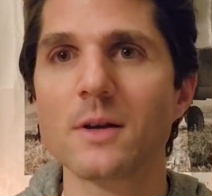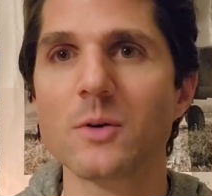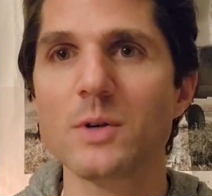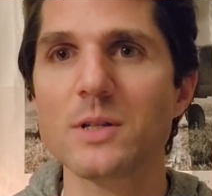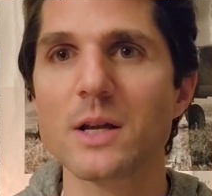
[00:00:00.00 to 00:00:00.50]

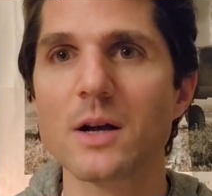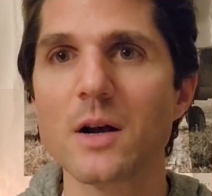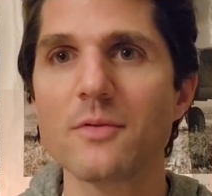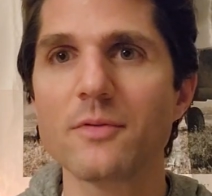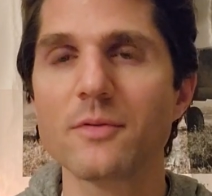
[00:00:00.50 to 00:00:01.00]
We take
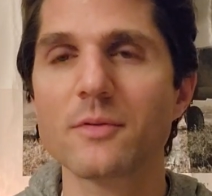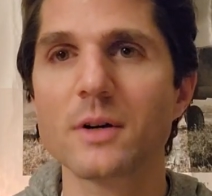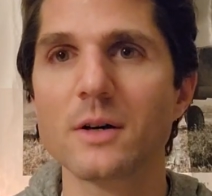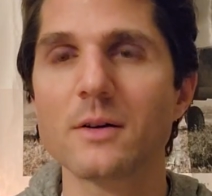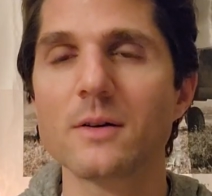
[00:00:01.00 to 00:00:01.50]
off
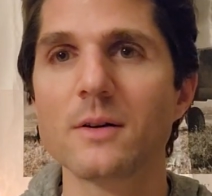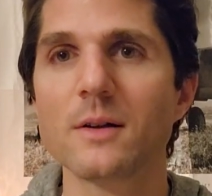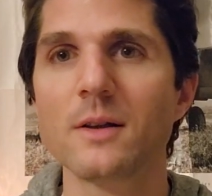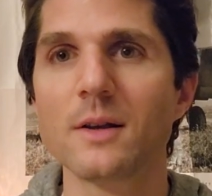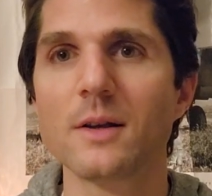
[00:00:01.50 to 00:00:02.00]

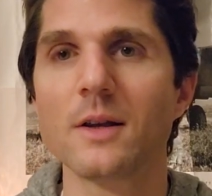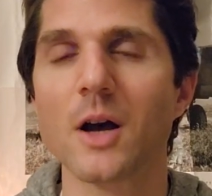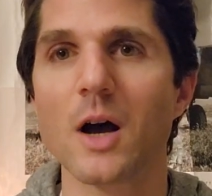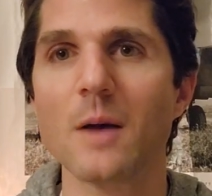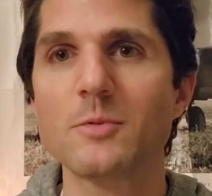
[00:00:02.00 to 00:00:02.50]

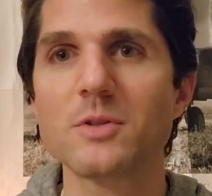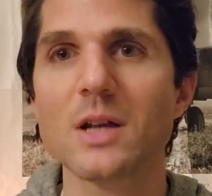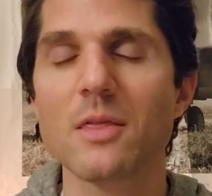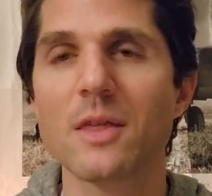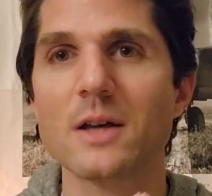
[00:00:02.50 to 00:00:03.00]
up to
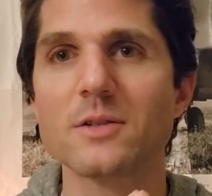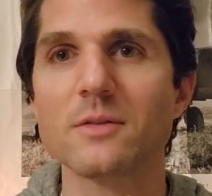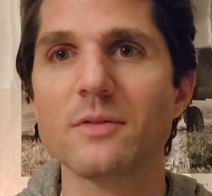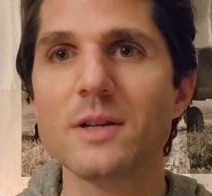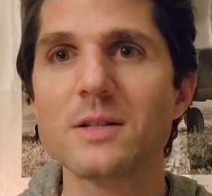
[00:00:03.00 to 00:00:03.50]
10,000
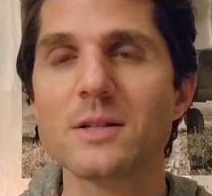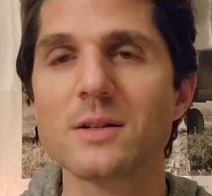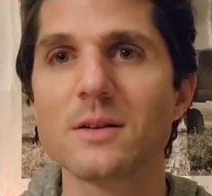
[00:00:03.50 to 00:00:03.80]
feet.